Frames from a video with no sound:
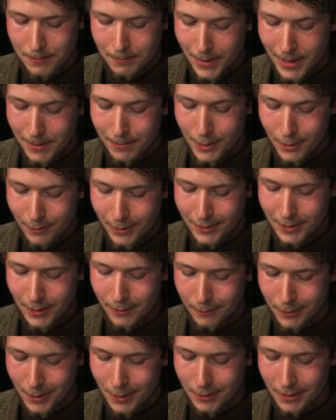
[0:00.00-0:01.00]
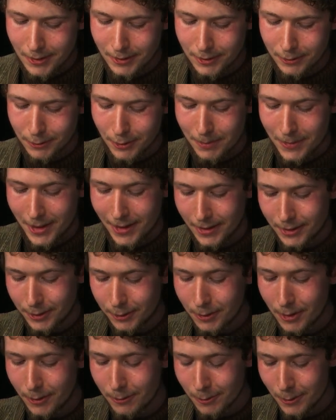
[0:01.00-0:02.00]
By moving our focus from the
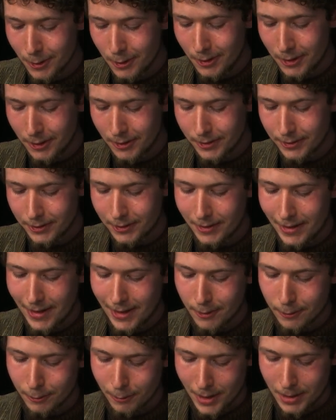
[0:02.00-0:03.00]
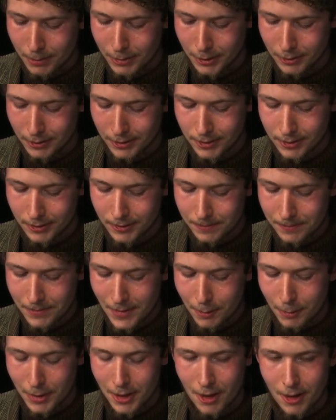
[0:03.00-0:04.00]
history of rulers to that of rebels,
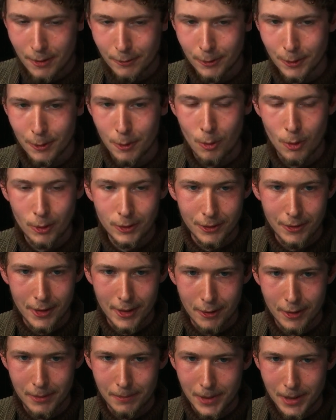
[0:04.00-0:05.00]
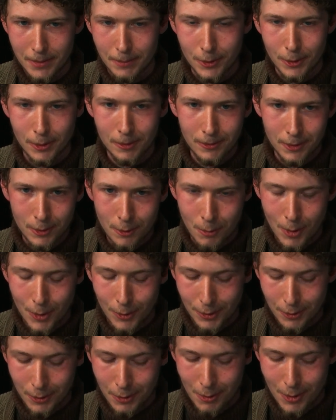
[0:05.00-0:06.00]
we offer ordinary people,
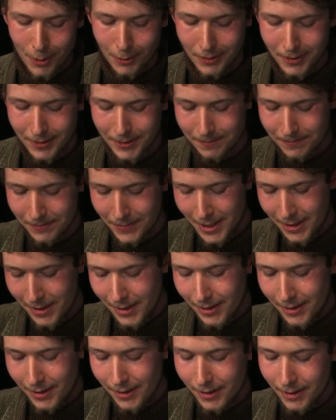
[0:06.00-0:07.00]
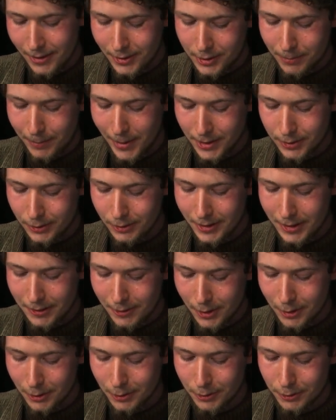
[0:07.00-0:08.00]
quote unquote, especially
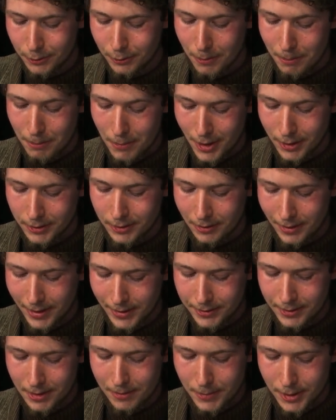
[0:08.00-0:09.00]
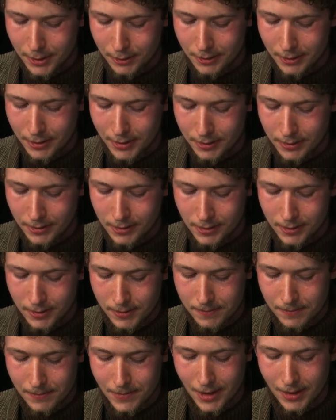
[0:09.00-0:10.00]
those from marginalized communities,
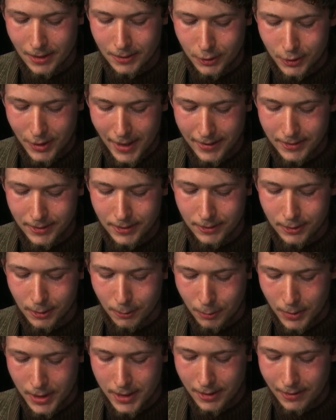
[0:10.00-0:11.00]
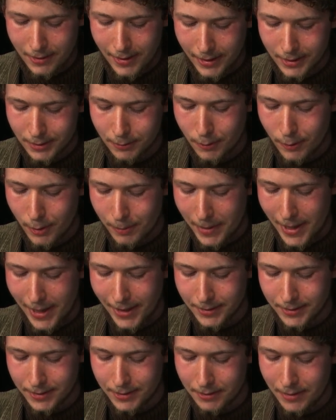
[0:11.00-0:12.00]
a chance to reconnect with a
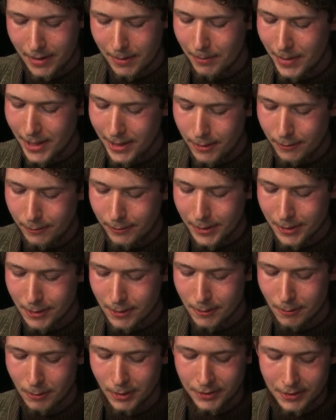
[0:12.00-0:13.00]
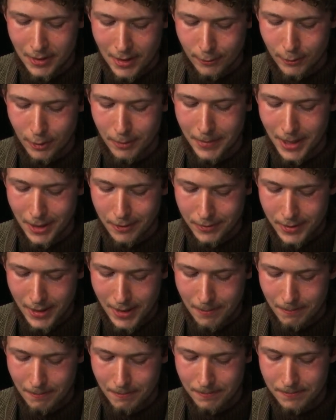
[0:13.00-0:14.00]
past that many feel was never about
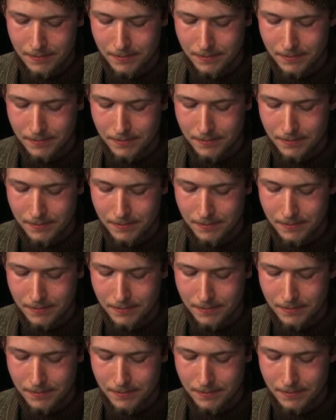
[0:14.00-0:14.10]
them.